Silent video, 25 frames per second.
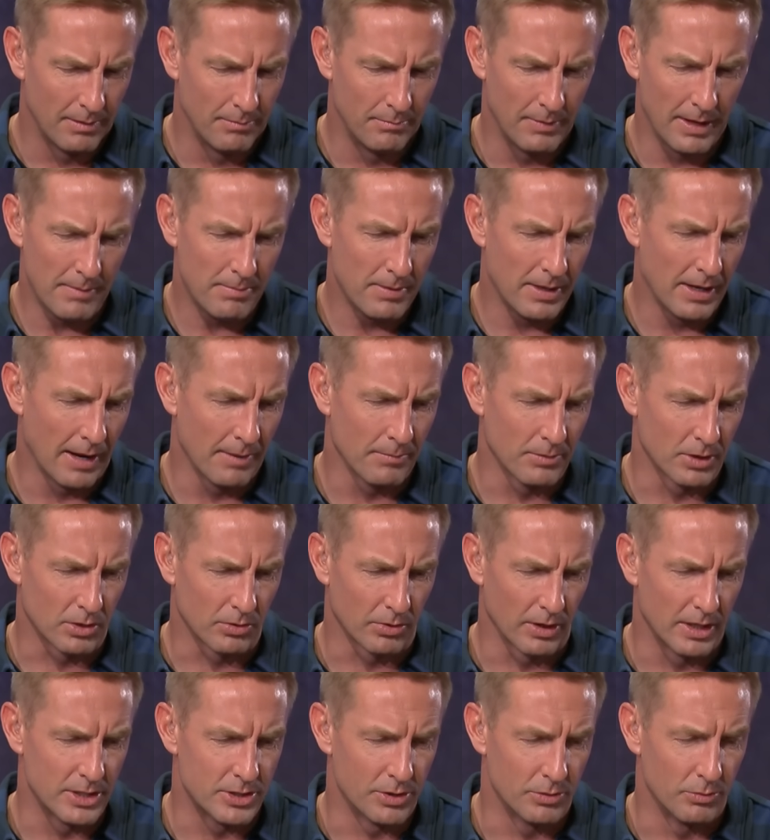Maybe I'm the
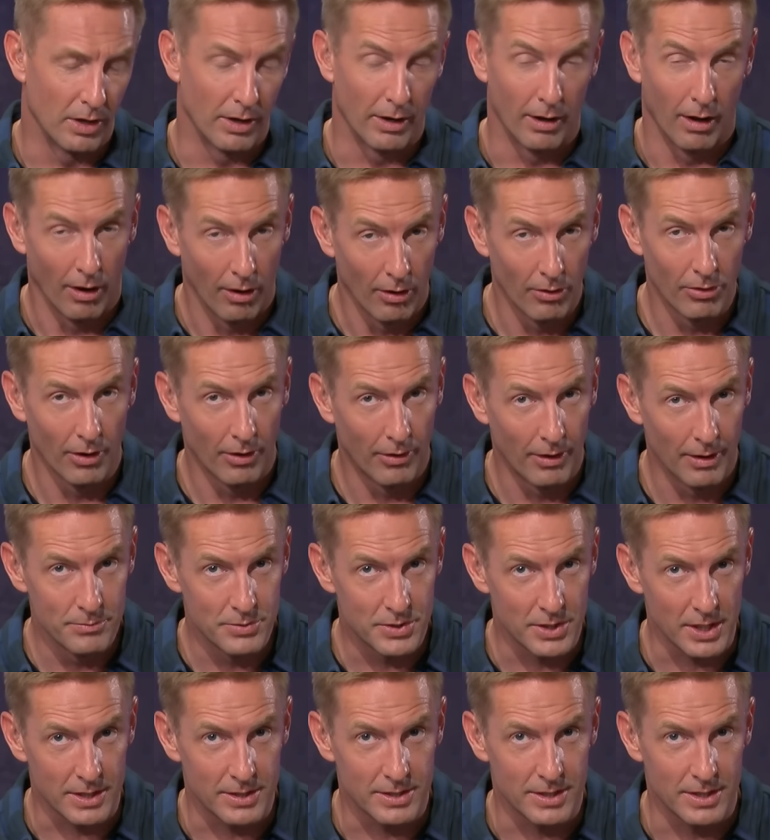crazy one, although I'm
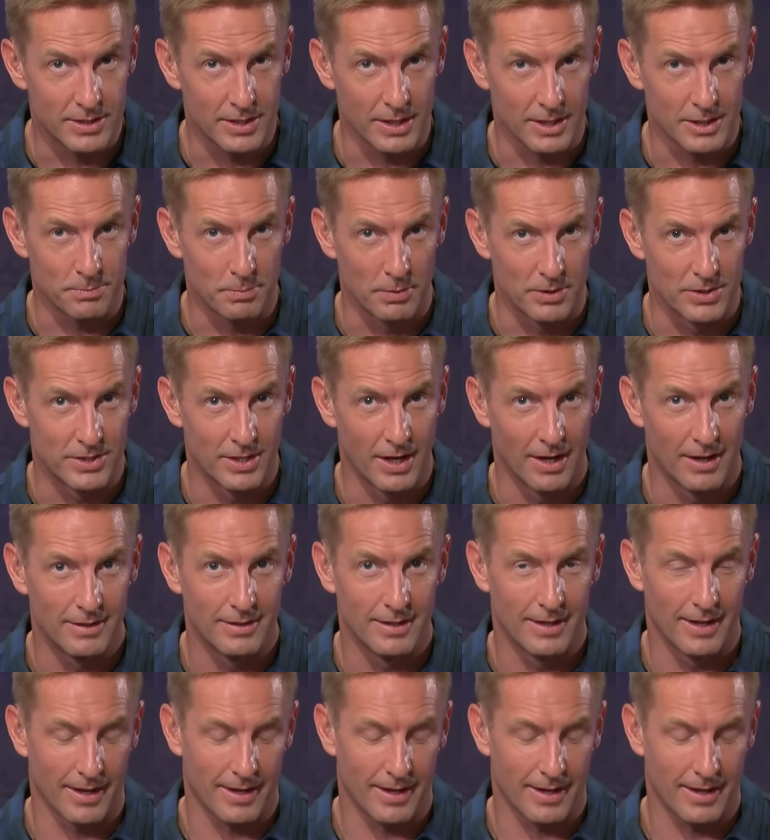66%.